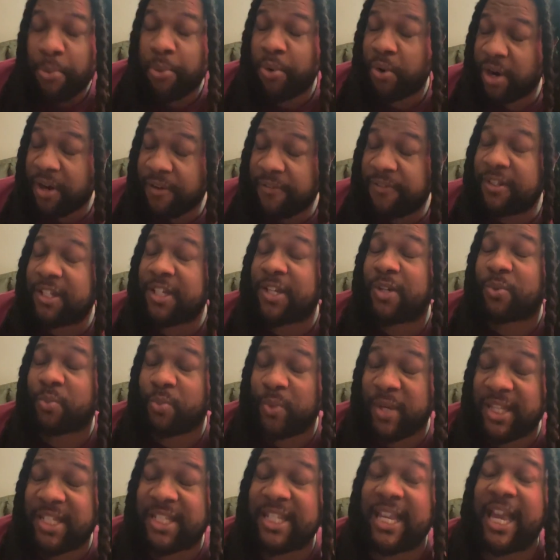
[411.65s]
Prayerfully on
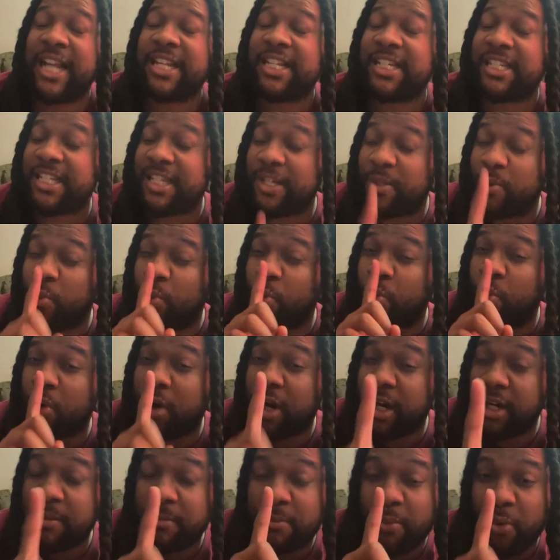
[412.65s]
Wednesday, I just need
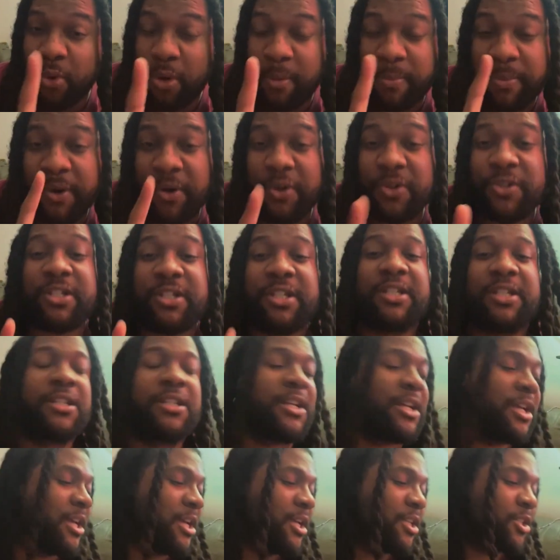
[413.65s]
one more
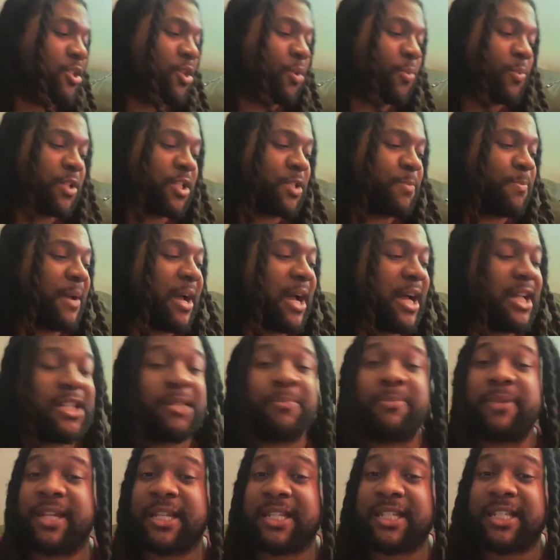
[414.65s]
person to
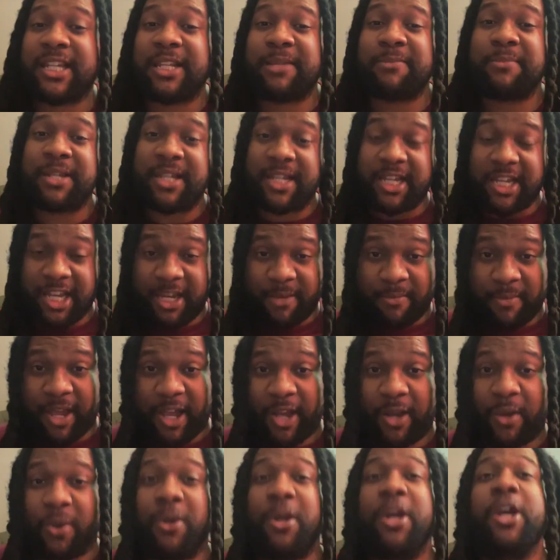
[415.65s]
respond to me and send me
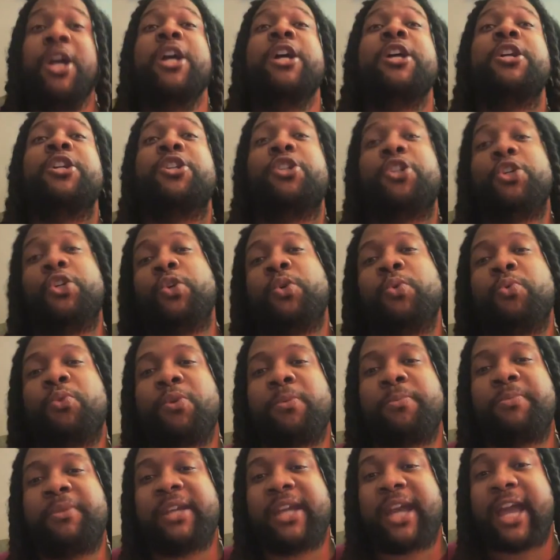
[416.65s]
email. You
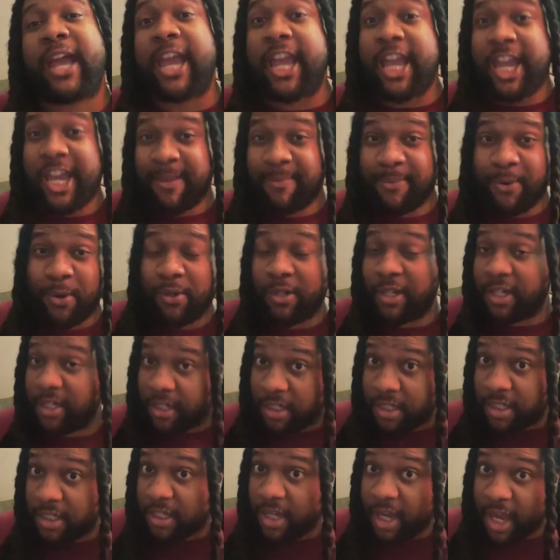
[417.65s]
will be able in
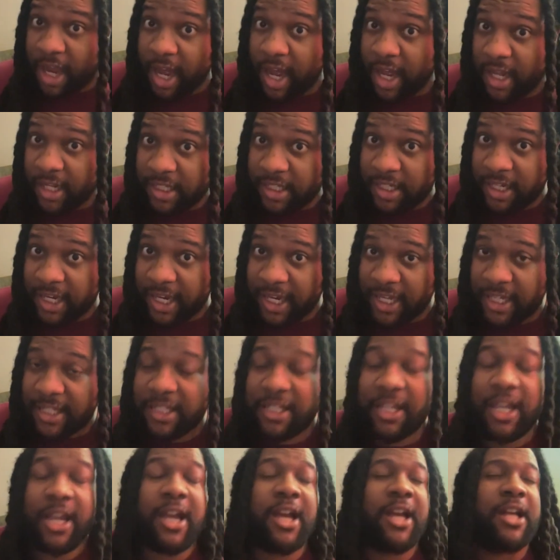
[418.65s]
this
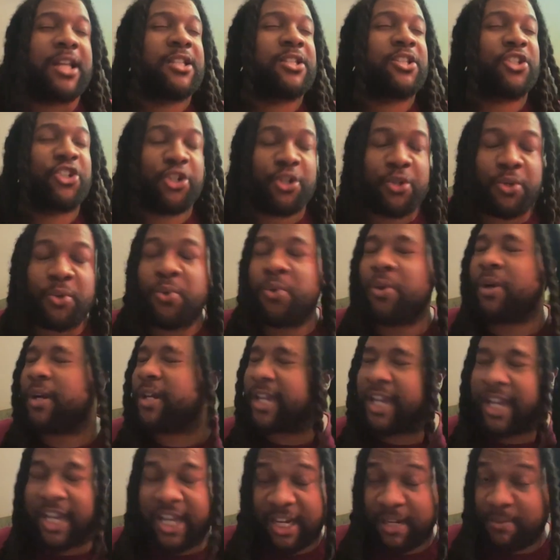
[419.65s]
contest to,
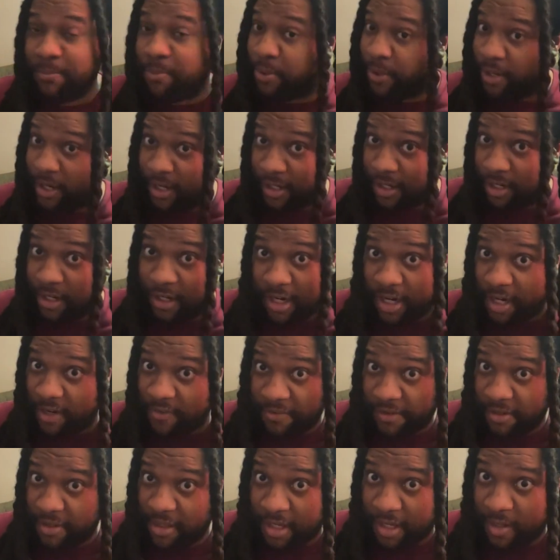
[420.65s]
again, pending
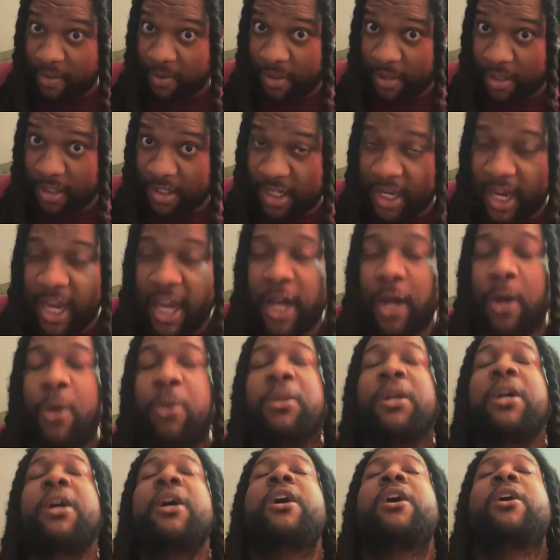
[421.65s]
everything works
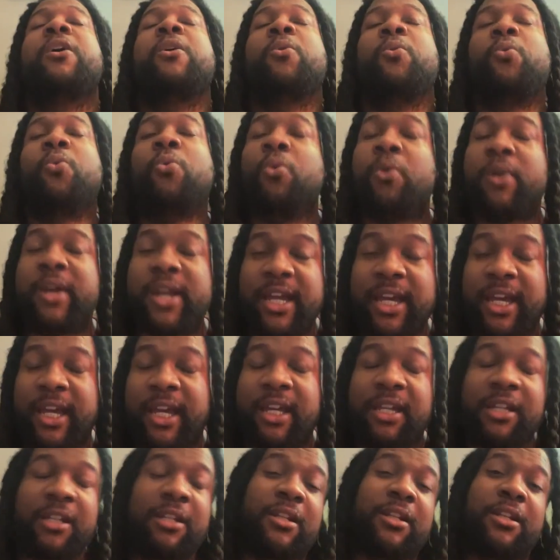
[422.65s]
out,
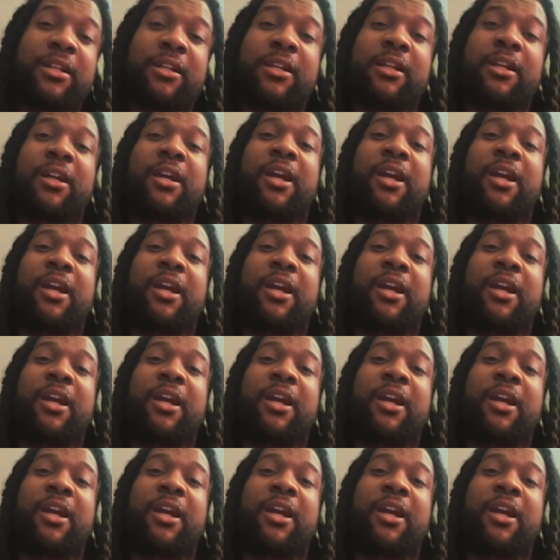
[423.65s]
win